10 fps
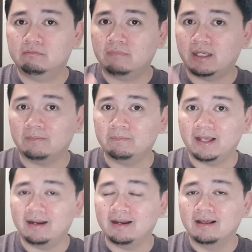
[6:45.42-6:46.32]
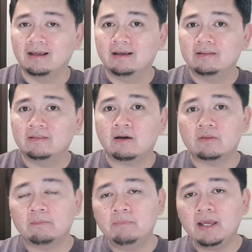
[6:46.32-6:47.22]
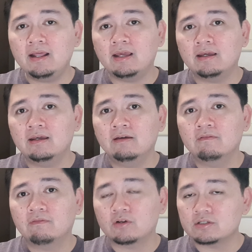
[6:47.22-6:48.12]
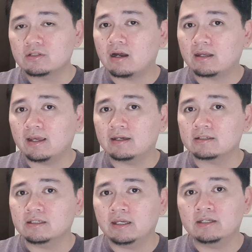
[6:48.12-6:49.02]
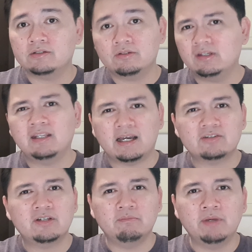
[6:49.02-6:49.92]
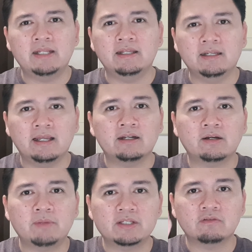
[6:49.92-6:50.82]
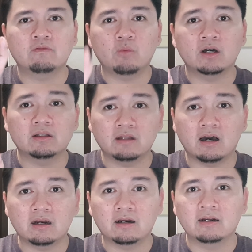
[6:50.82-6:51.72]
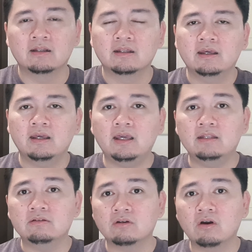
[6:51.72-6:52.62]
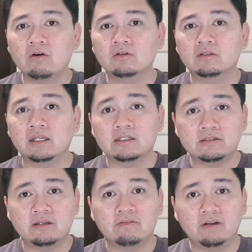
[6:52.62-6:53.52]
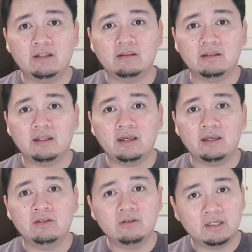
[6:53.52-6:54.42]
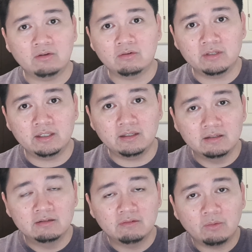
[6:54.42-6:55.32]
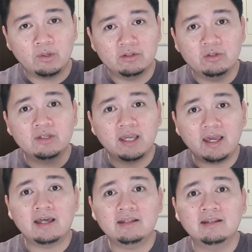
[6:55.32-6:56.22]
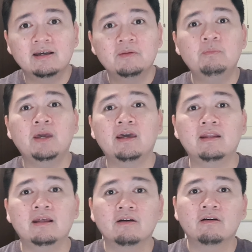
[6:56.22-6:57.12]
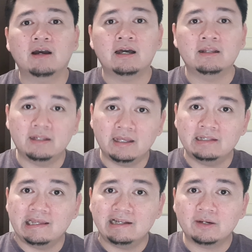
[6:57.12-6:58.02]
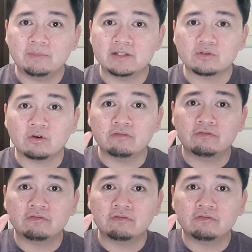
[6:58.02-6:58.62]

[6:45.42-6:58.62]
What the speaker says: make a bid. Now, the bidding for StockX is you can actually bid in increments of $1. In GOAT, it's different. You can bid in increments of